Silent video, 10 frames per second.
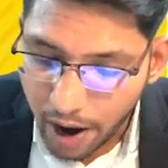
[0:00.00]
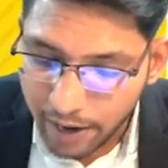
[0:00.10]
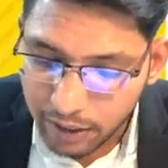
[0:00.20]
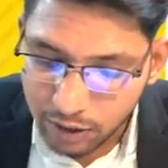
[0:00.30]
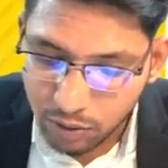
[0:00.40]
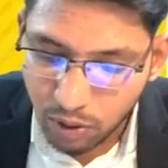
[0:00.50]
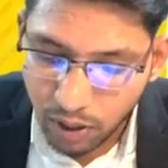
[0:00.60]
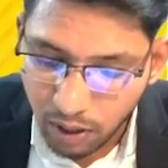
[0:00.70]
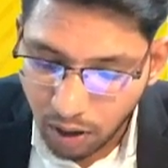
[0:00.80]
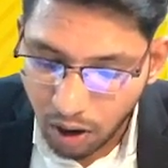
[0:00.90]
add
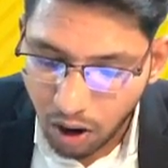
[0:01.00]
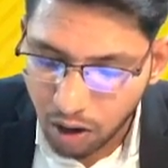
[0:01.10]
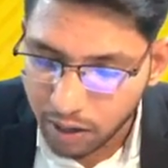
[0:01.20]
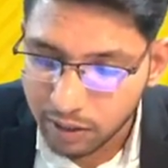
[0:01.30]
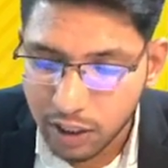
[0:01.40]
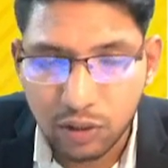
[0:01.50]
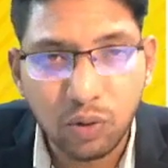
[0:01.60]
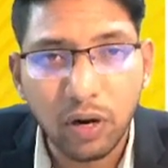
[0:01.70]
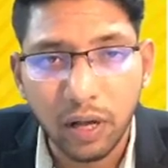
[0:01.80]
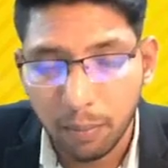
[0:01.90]
cheskondi, alter
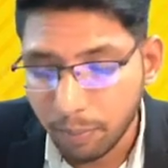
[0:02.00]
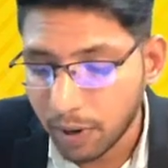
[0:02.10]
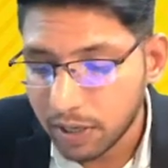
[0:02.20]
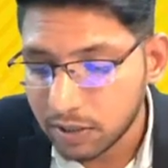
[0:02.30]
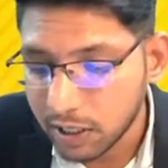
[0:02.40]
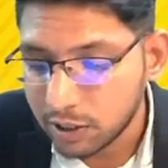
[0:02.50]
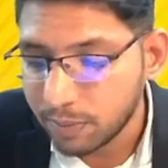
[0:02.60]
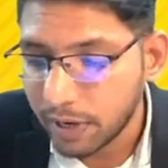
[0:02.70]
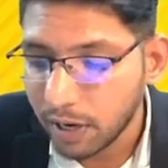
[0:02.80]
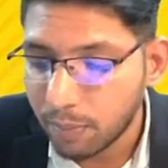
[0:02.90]
cheskondi, but
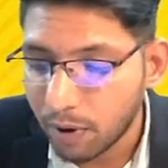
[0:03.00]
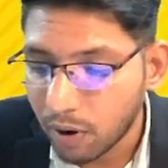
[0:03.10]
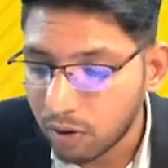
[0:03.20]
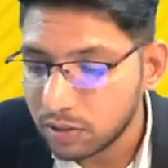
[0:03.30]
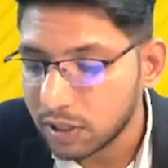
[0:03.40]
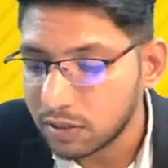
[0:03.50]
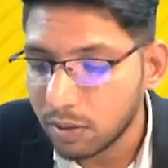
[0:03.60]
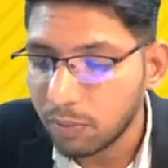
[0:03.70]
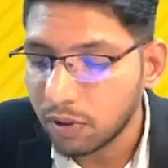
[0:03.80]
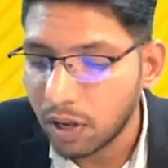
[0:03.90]
judgment ni pronounce
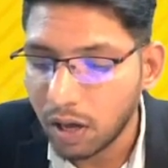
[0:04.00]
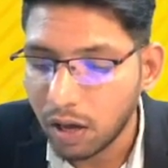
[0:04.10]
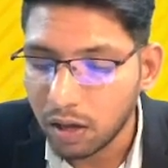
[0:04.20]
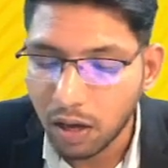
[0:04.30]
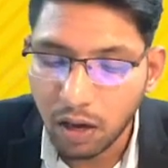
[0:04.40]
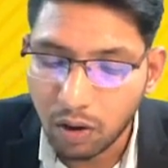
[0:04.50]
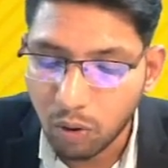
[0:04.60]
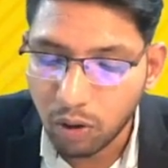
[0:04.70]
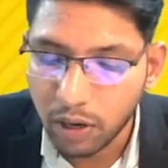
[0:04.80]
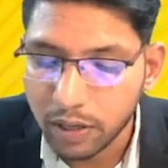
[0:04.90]
chese mundale ye
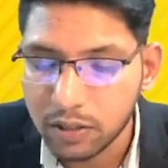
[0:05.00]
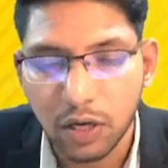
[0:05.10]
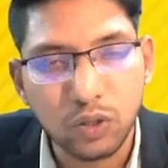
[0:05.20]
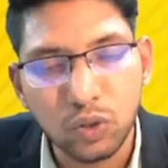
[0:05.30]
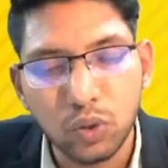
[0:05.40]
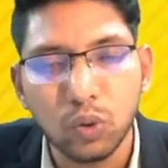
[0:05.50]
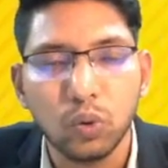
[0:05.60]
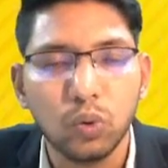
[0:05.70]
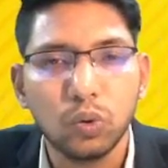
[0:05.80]
court and cheyachu,